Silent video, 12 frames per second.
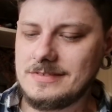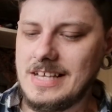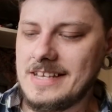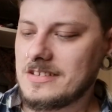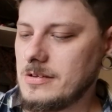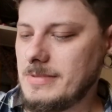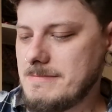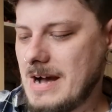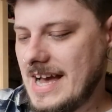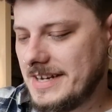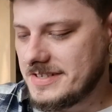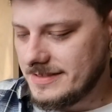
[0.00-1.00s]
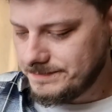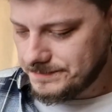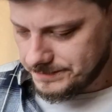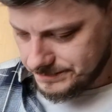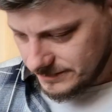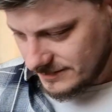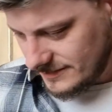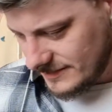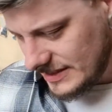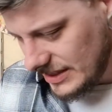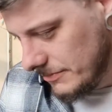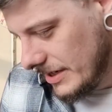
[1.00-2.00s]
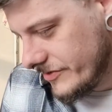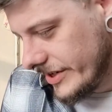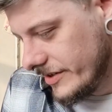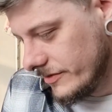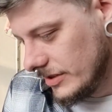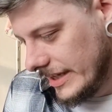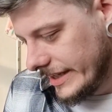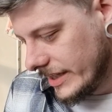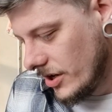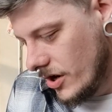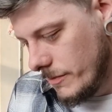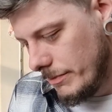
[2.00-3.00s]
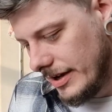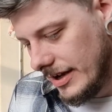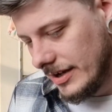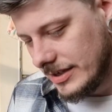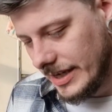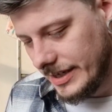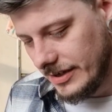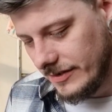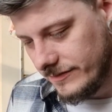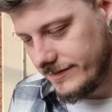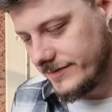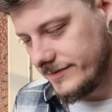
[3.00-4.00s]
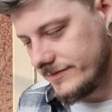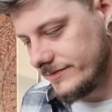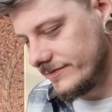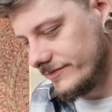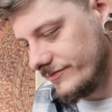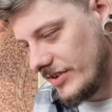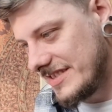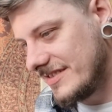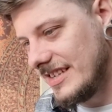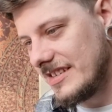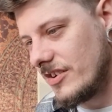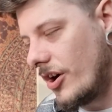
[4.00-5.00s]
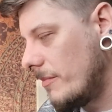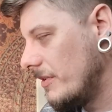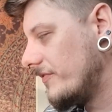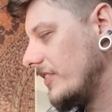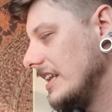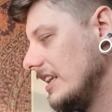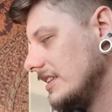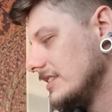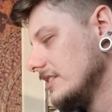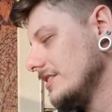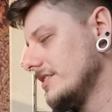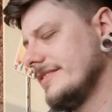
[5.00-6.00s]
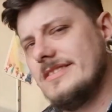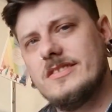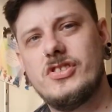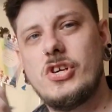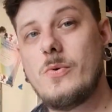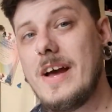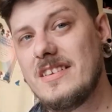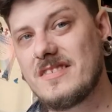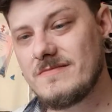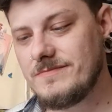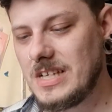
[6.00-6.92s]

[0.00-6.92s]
It's going to be mad. I might try and do like a copper, kind of rusted copper feel to it.